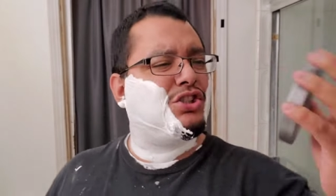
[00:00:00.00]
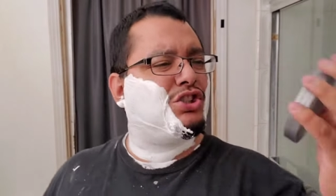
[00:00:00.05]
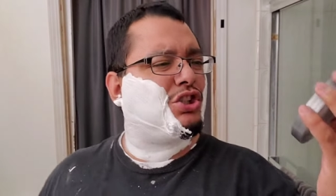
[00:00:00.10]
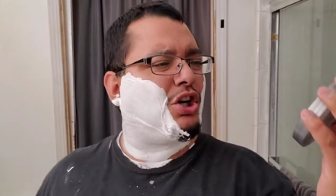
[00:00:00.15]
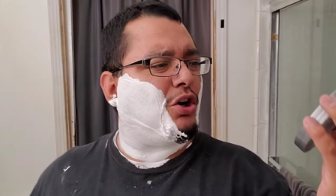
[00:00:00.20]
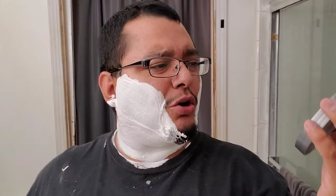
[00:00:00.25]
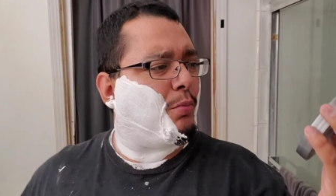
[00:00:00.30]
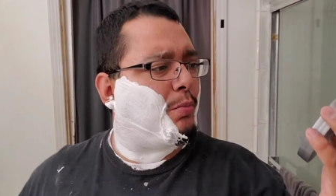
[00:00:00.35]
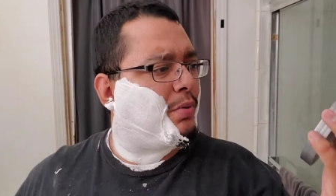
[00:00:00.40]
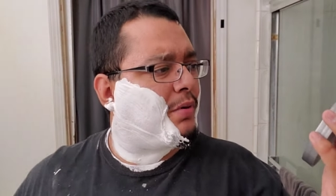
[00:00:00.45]

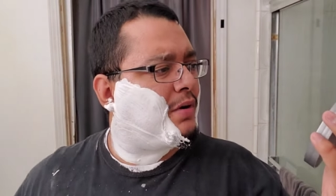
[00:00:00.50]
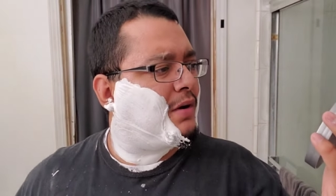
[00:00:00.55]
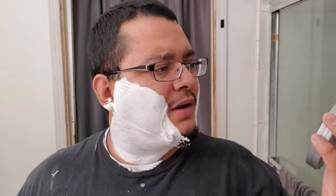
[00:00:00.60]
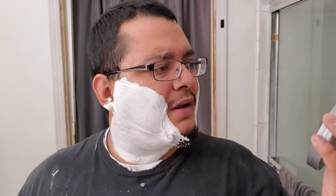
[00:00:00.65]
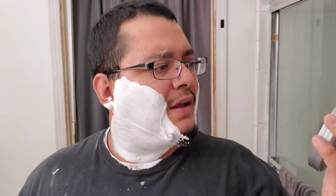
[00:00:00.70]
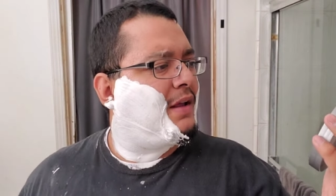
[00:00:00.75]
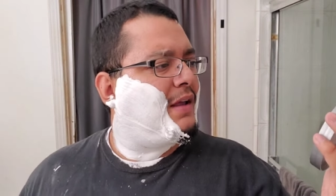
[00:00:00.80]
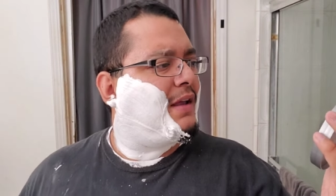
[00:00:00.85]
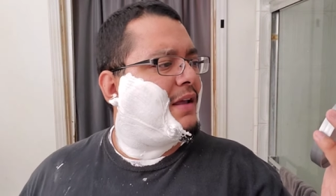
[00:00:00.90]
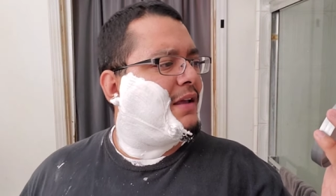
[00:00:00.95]
sharp.
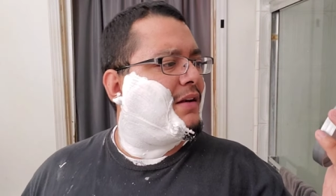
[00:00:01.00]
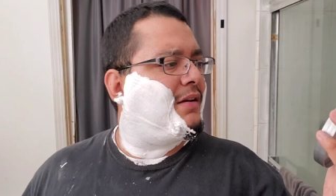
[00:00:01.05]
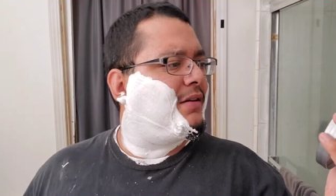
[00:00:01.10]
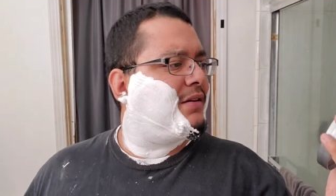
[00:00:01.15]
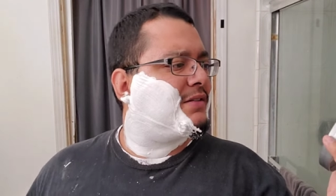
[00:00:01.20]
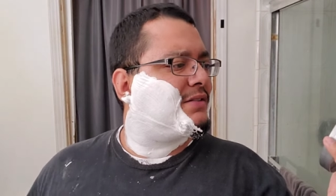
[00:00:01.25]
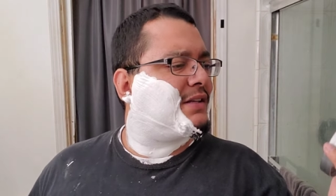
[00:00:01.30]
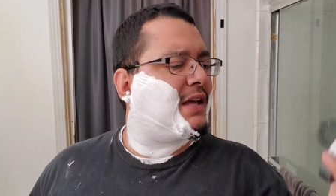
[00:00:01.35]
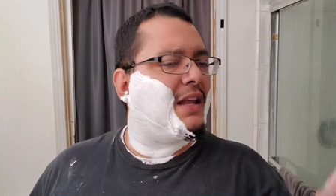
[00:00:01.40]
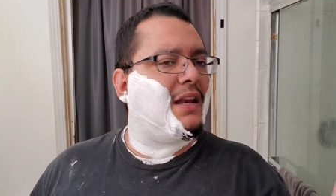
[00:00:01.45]
It
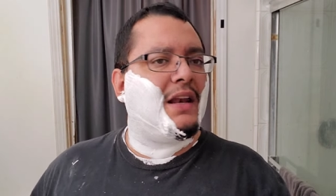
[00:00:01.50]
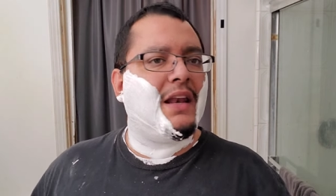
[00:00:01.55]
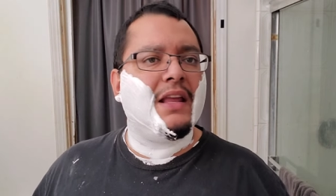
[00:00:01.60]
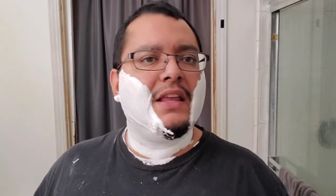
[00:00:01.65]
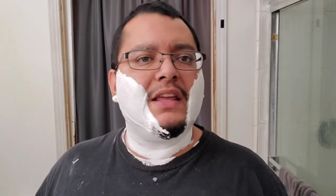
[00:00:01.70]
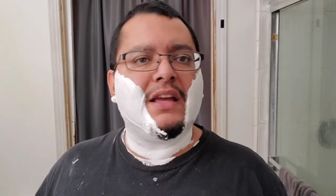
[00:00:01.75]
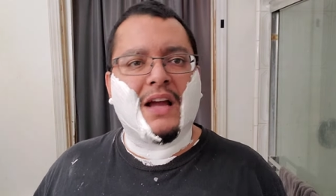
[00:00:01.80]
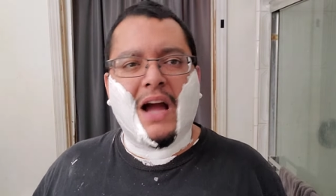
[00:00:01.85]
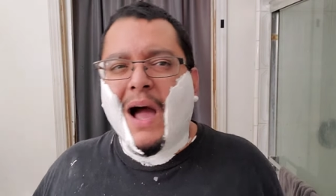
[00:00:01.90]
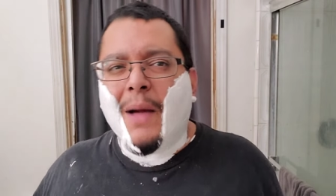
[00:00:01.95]
looks kind of
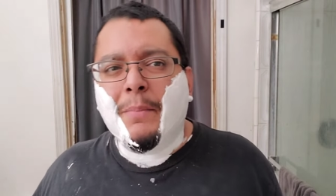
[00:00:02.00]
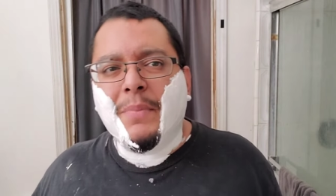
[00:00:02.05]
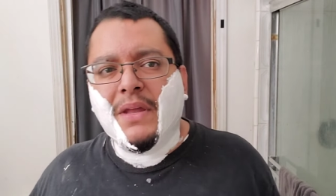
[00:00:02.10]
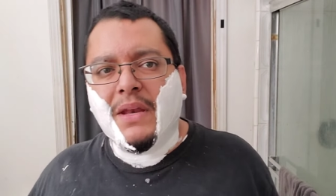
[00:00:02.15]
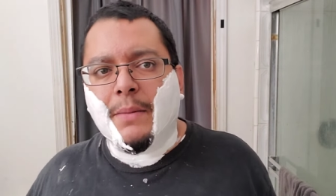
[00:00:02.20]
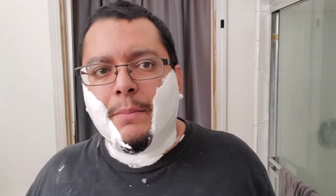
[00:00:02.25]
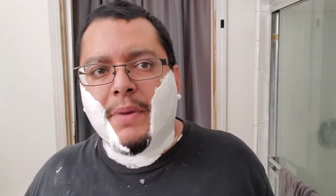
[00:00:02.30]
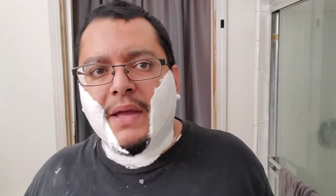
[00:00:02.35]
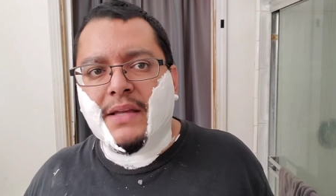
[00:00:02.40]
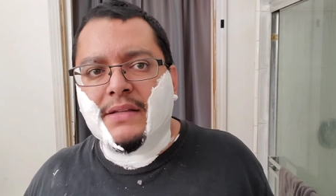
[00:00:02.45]
like you
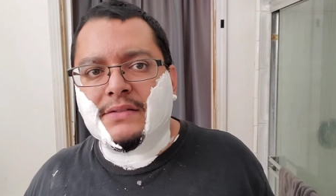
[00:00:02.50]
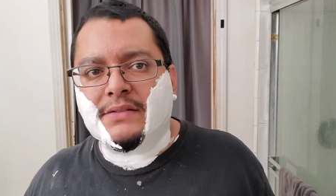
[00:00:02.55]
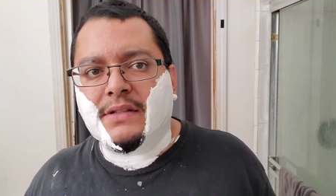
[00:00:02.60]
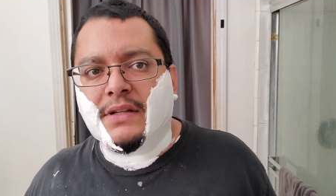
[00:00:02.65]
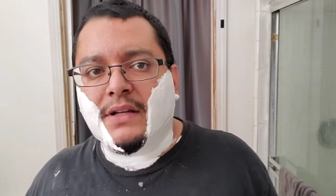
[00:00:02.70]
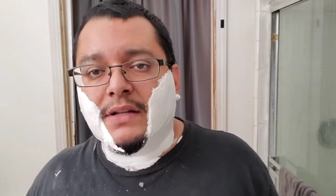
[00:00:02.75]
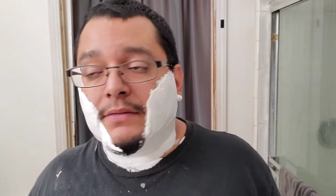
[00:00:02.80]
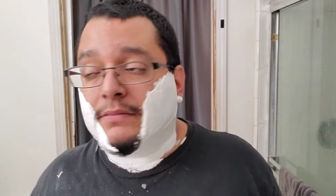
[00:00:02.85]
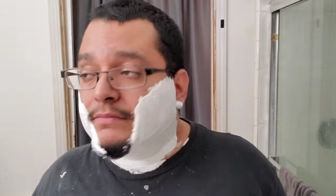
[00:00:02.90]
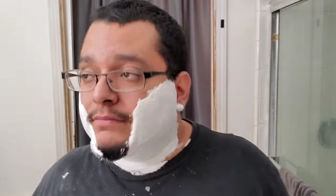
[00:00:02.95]
copied and
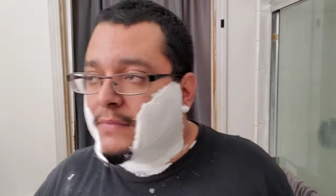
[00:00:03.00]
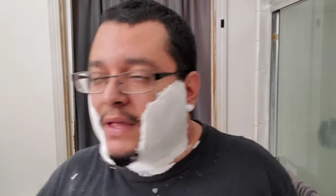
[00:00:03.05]
pasted it.